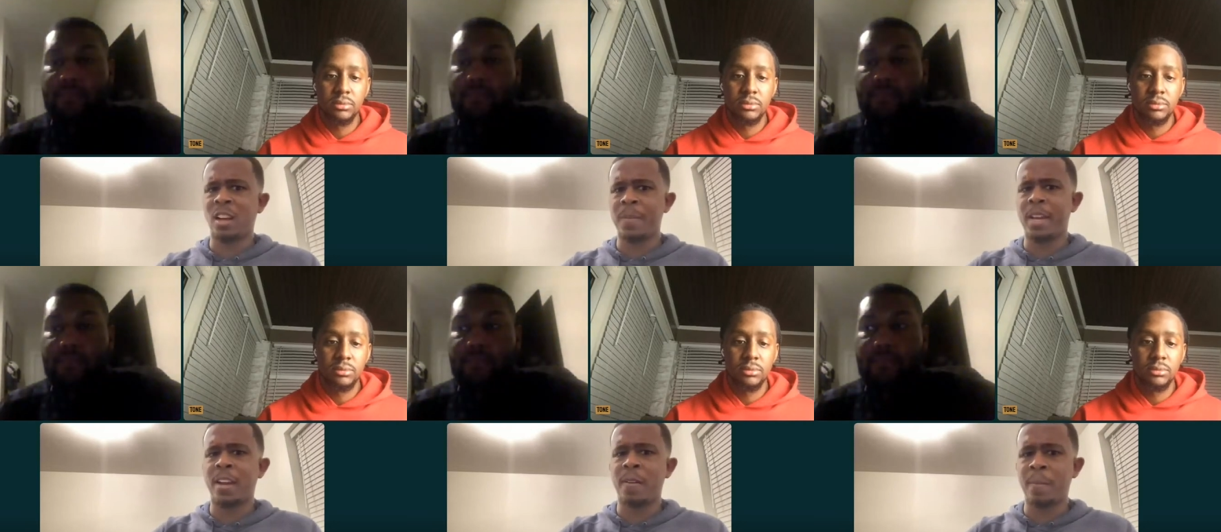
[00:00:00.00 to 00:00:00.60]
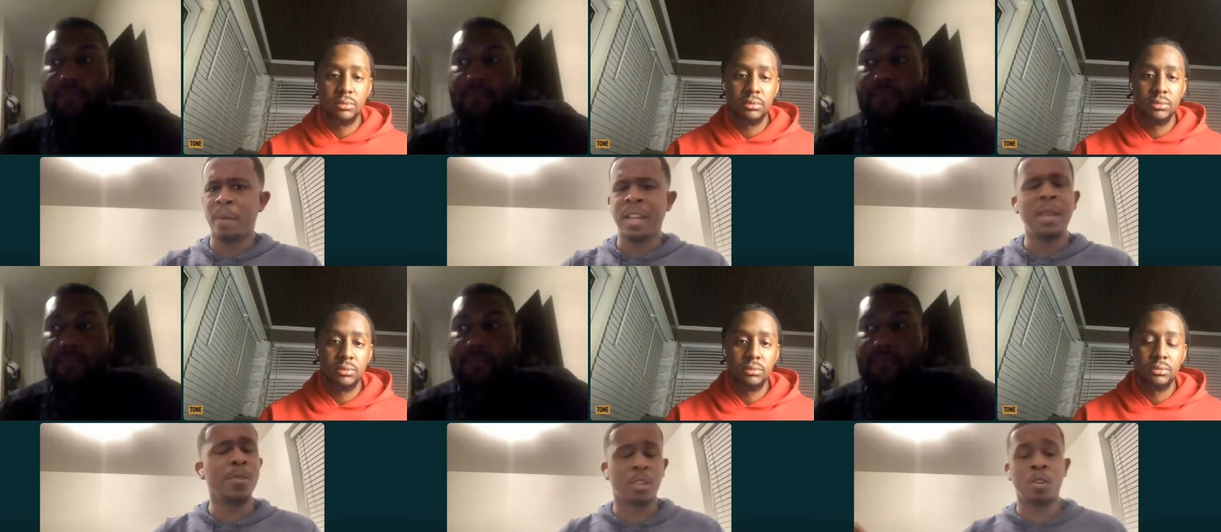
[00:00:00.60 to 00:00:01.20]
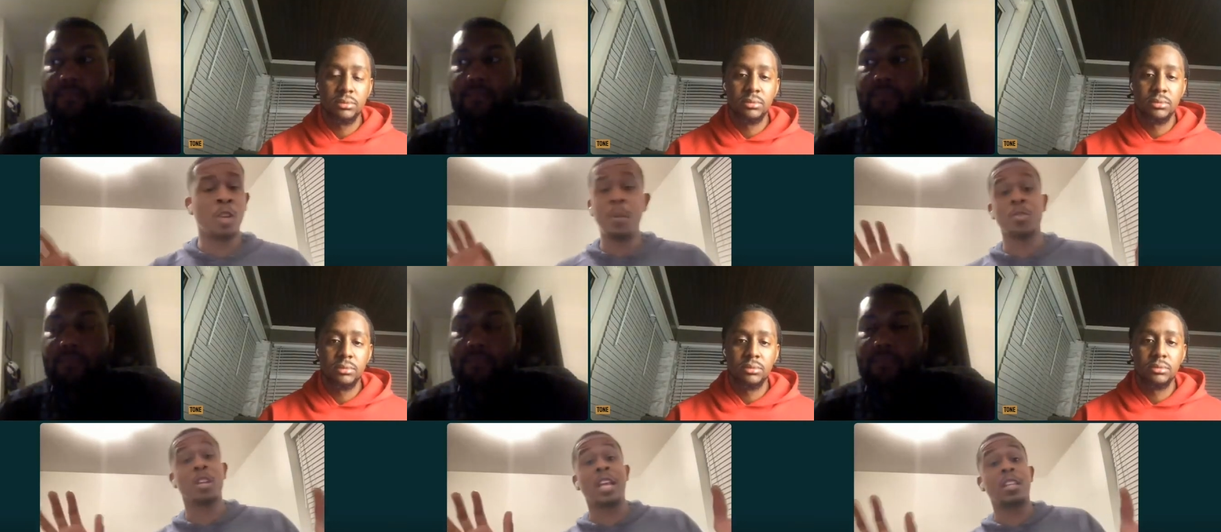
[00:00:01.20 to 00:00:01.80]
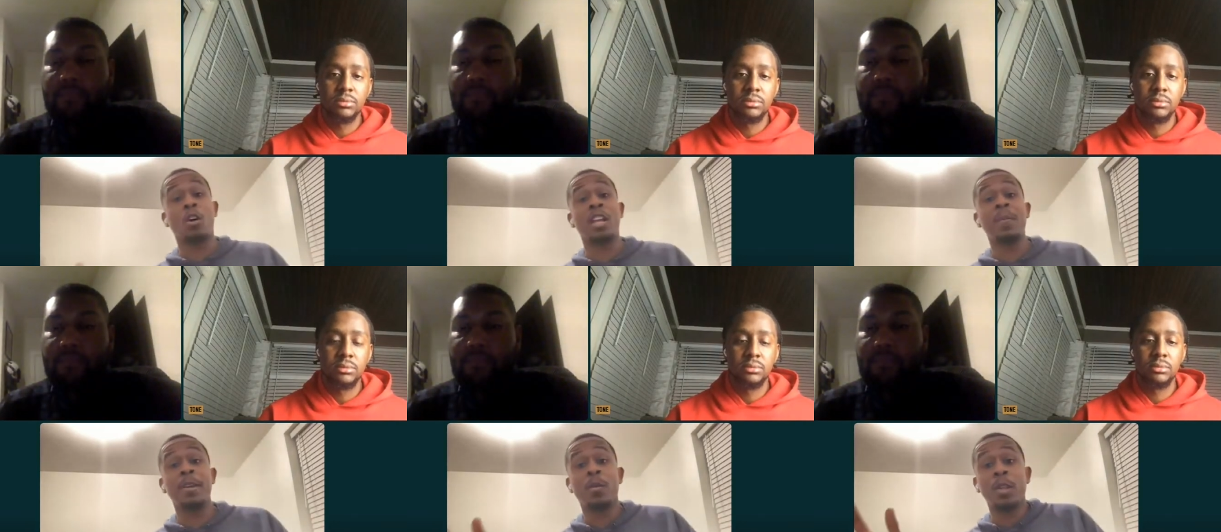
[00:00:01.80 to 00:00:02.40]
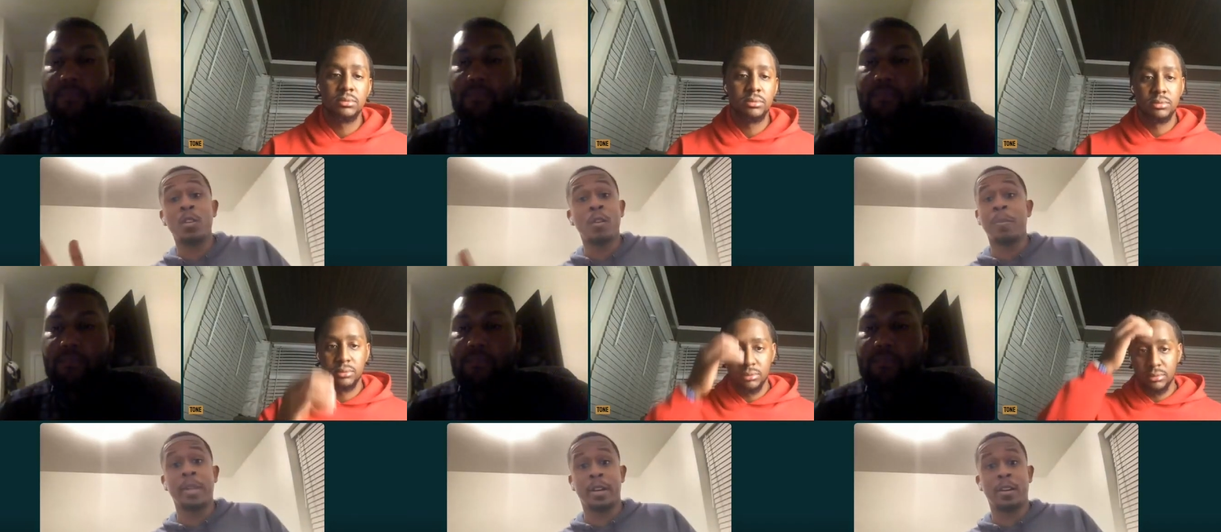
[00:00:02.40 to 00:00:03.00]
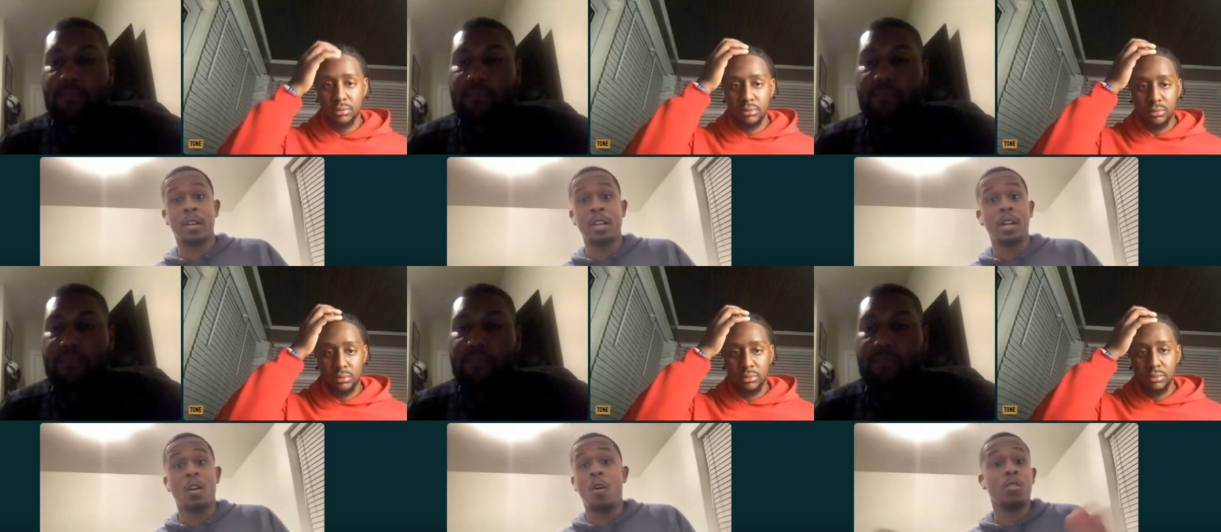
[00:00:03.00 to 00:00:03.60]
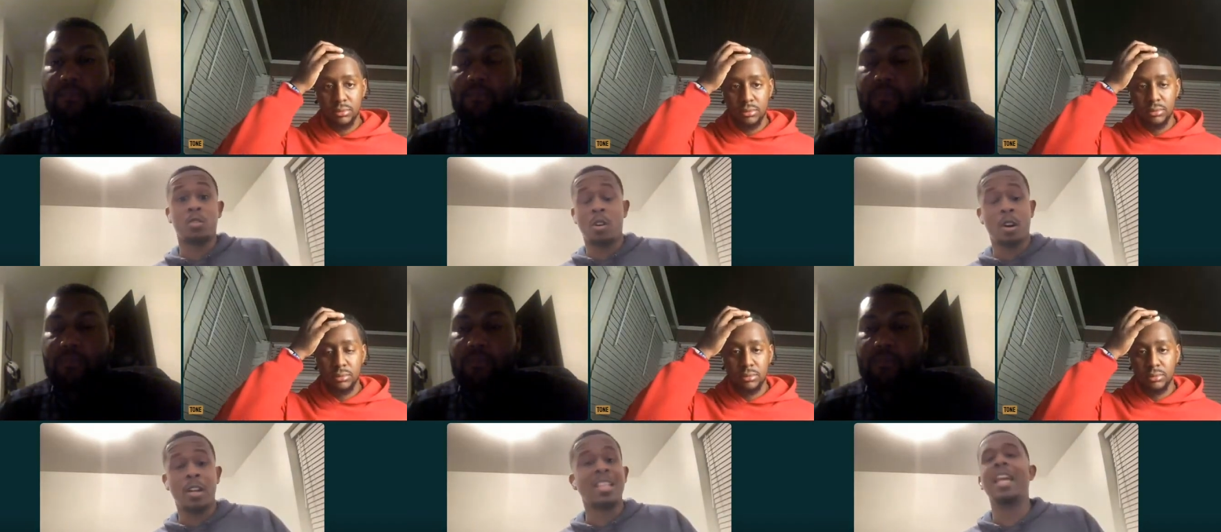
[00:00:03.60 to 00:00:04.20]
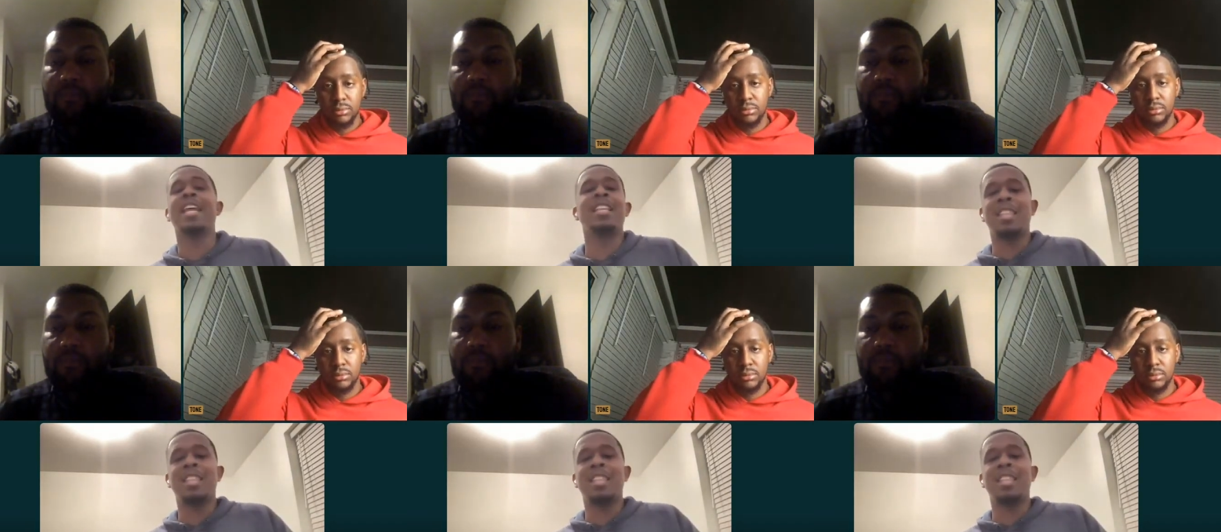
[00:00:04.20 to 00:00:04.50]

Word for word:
Speaker 1: coming out of he was a he was a, they thought he'd be a really good player, all star. They didn't